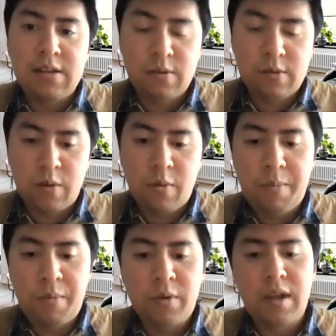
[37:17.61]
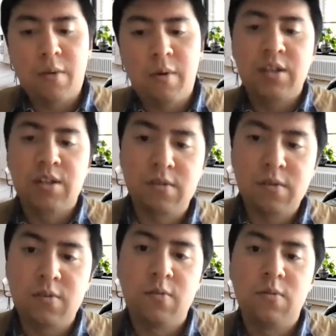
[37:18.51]
So we put
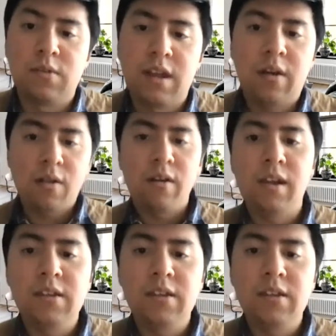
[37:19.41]
equations to psychology